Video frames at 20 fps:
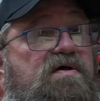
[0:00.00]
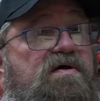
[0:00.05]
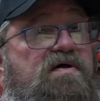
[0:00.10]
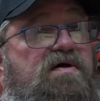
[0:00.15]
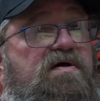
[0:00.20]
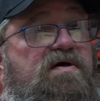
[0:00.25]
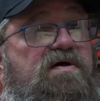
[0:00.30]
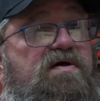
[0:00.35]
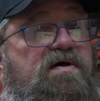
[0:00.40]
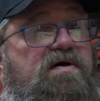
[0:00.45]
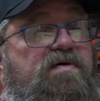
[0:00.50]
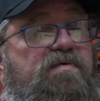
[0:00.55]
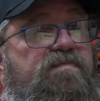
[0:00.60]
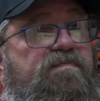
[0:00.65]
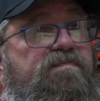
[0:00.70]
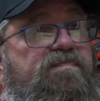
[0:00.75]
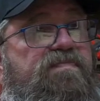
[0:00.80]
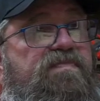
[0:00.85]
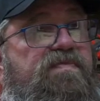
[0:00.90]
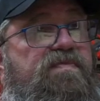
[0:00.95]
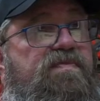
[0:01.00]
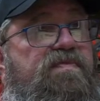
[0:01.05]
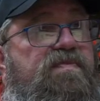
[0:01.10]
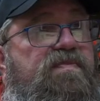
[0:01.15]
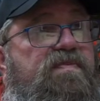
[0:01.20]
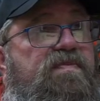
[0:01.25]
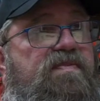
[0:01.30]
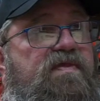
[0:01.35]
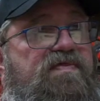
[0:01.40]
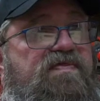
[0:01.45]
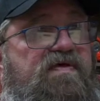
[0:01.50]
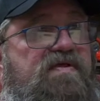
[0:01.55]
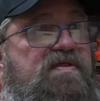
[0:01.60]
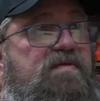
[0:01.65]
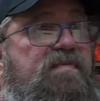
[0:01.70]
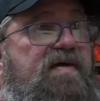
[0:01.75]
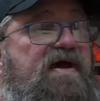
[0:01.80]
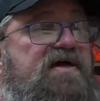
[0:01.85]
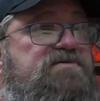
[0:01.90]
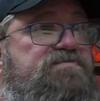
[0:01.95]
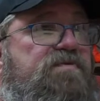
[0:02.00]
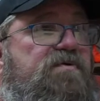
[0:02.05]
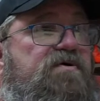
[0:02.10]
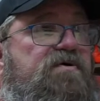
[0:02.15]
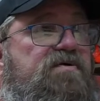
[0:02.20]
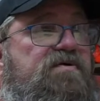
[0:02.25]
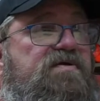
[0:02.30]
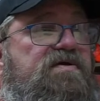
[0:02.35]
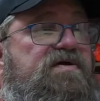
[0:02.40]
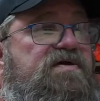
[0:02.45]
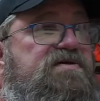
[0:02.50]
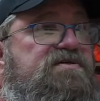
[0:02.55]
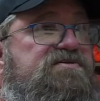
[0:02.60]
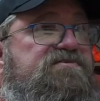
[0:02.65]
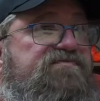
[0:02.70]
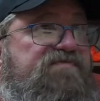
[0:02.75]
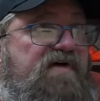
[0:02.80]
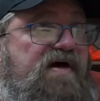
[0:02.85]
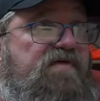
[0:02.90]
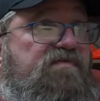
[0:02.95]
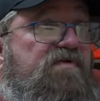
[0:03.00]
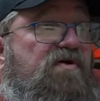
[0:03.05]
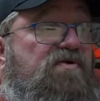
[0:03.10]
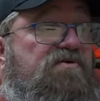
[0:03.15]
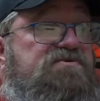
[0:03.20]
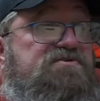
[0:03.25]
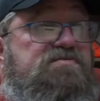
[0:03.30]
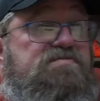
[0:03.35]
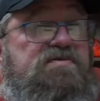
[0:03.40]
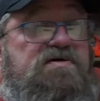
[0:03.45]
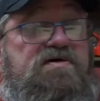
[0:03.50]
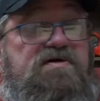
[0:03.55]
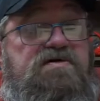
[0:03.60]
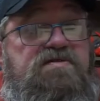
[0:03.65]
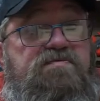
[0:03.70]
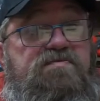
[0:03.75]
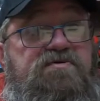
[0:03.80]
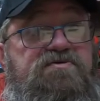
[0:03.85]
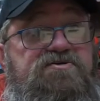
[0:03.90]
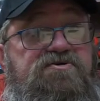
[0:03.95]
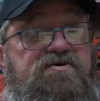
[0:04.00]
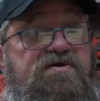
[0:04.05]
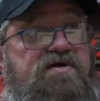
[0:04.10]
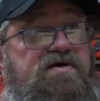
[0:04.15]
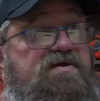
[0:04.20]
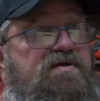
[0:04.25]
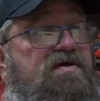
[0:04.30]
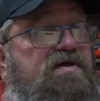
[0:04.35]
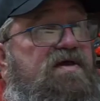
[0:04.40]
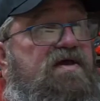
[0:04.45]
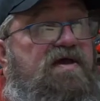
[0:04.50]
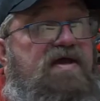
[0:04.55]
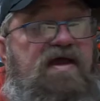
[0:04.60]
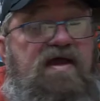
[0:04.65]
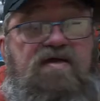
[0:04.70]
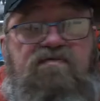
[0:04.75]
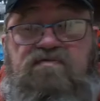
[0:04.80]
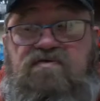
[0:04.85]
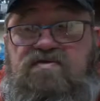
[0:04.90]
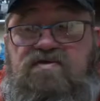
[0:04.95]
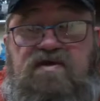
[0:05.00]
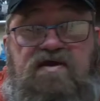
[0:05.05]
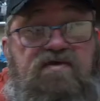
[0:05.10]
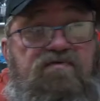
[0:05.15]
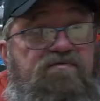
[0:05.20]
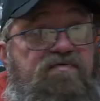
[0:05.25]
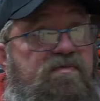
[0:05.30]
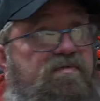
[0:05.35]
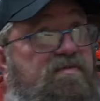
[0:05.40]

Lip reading: I think the max part is $5 a month, but you get everything from